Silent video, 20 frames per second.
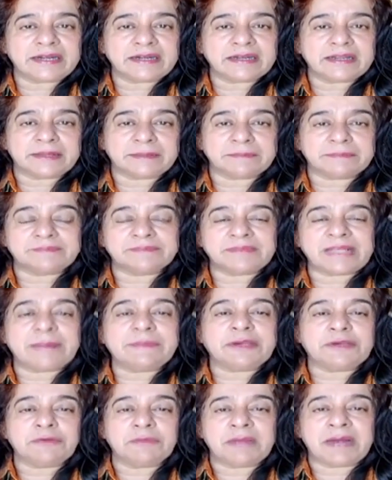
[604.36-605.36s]
them. I
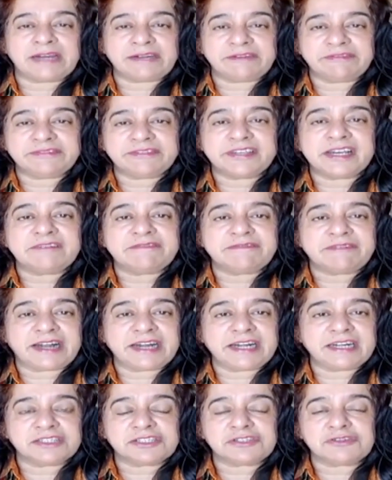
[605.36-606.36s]
mean, you might still
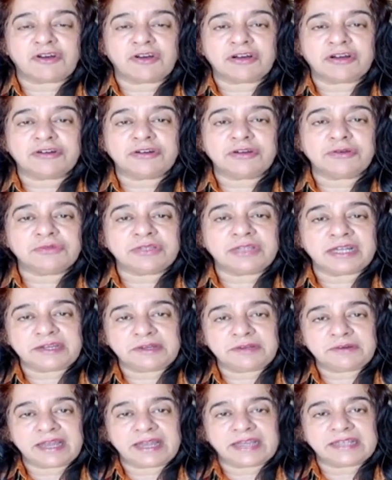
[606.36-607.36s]
find a stock or two
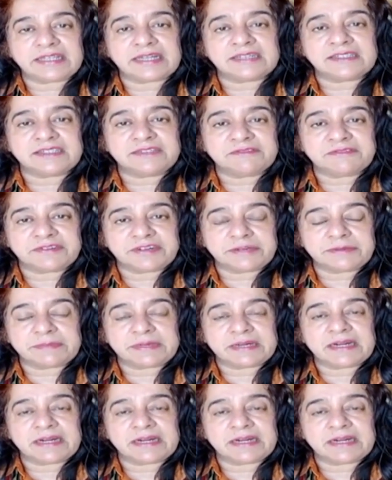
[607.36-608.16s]
that you like, that's different.